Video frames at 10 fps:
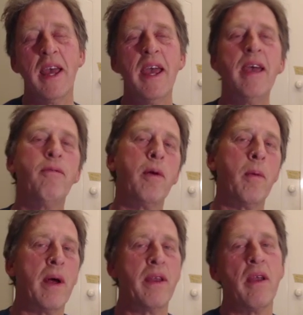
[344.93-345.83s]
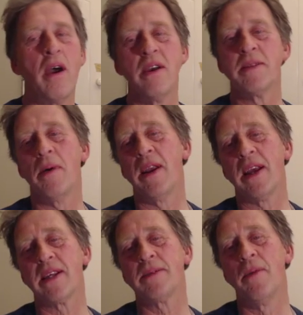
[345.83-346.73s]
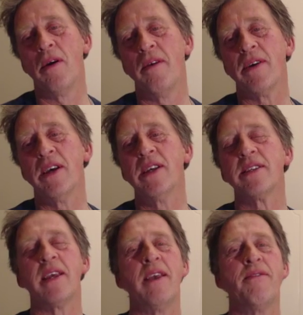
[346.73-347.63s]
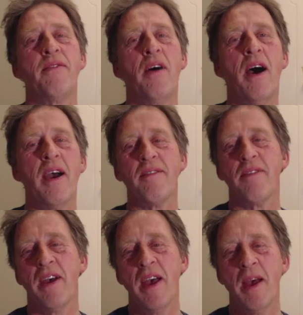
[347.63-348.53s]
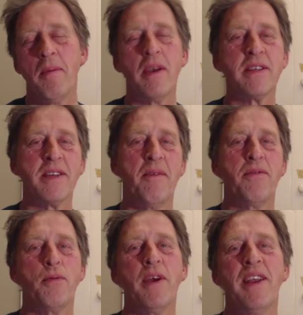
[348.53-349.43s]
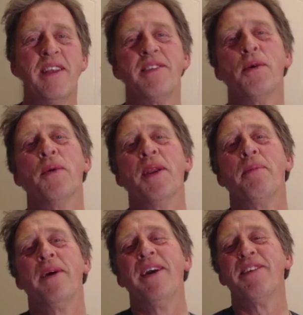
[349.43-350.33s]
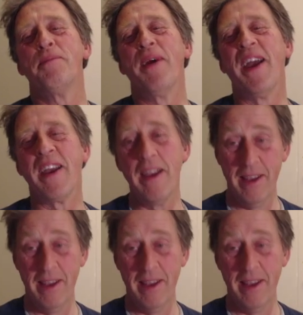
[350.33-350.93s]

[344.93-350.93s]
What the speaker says: Everyone knows my next move is e5 because I'm threatening to win a piece back.